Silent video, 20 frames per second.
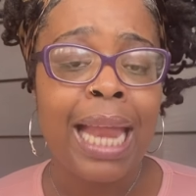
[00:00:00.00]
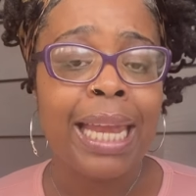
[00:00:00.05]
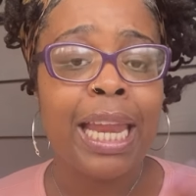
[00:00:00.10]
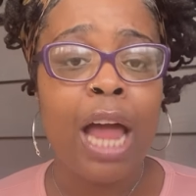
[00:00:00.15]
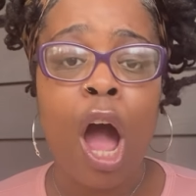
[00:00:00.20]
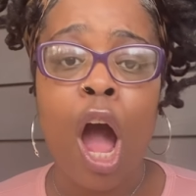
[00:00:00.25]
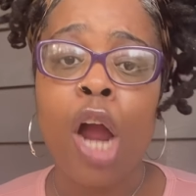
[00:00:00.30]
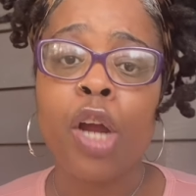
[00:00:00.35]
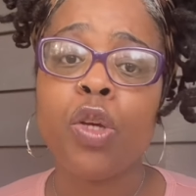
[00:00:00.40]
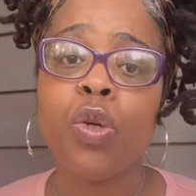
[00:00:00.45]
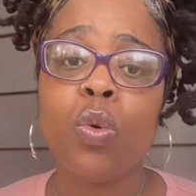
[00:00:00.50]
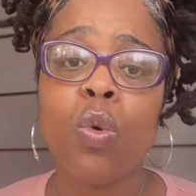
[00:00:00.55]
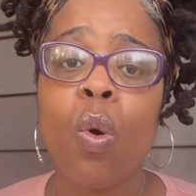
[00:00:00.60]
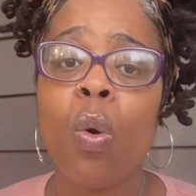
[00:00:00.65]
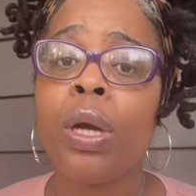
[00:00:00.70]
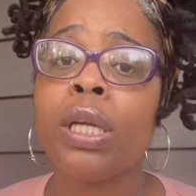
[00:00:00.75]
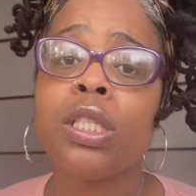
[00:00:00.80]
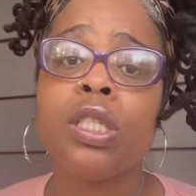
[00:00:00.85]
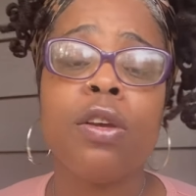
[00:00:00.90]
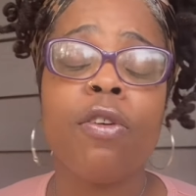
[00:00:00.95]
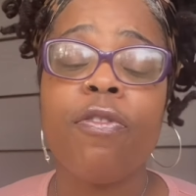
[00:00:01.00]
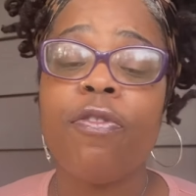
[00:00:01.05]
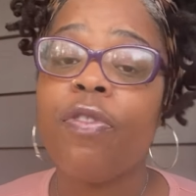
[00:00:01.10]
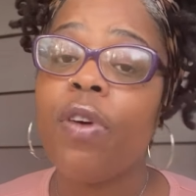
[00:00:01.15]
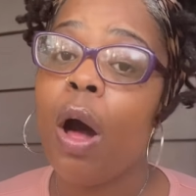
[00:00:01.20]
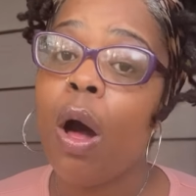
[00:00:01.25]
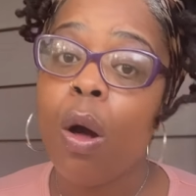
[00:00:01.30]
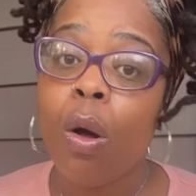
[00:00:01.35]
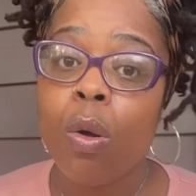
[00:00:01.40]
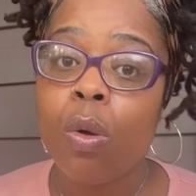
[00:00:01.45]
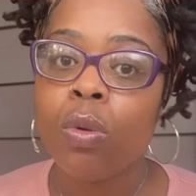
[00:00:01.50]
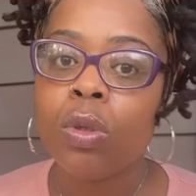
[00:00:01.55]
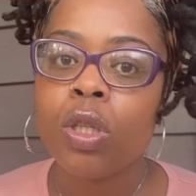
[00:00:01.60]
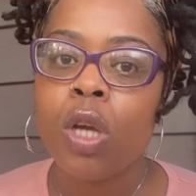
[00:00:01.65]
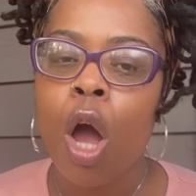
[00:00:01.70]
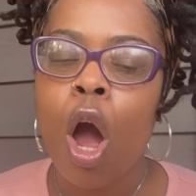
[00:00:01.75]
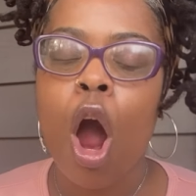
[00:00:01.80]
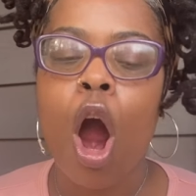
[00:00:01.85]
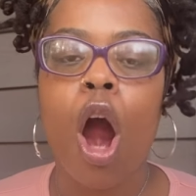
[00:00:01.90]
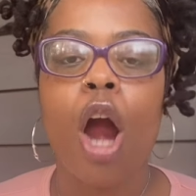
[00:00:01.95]
Now, are you going to fold
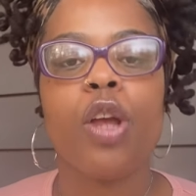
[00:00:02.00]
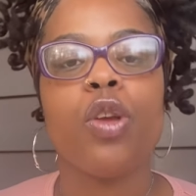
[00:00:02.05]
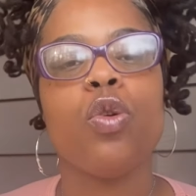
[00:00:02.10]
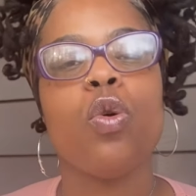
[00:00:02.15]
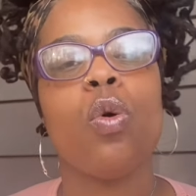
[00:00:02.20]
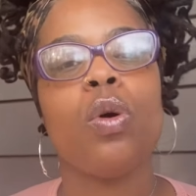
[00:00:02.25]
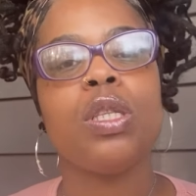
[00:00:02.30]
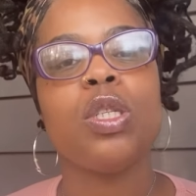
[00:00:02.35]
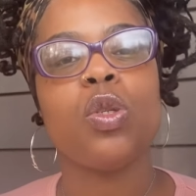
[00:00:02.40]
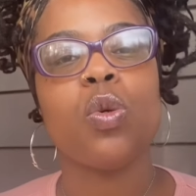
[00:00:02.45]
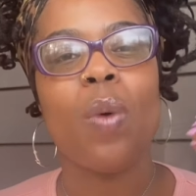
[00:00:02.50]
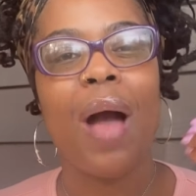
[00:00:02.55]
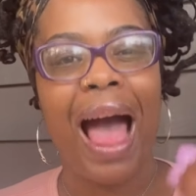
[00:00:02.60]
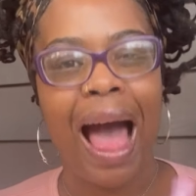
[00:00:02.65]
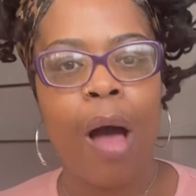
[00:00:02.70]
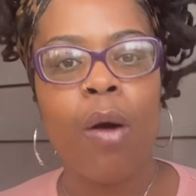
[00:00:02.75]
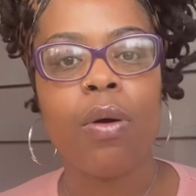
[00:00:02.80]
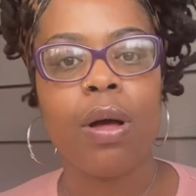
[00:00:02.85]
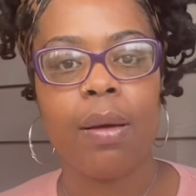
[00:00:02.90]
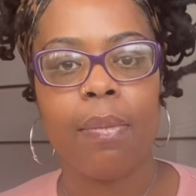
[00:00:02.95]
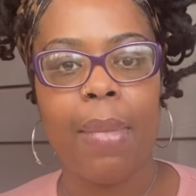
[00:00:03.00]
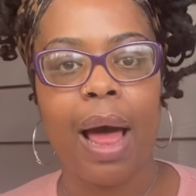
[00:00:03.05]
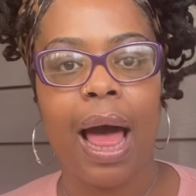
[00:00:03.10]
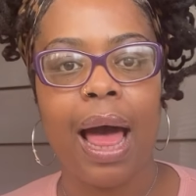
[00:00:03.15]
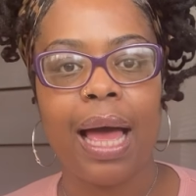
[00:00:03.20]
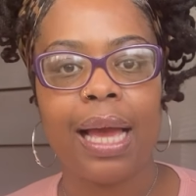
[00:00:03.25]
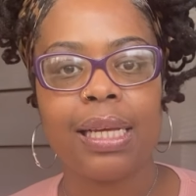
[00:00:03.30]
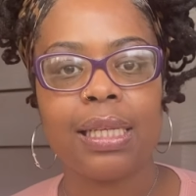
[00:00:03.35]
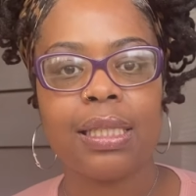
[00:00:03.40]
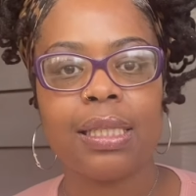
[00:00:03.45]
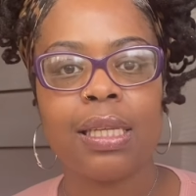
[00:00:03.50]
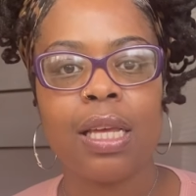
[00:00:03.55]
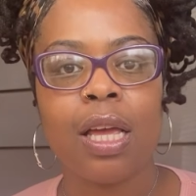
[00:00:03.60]
or are you going to alchemize?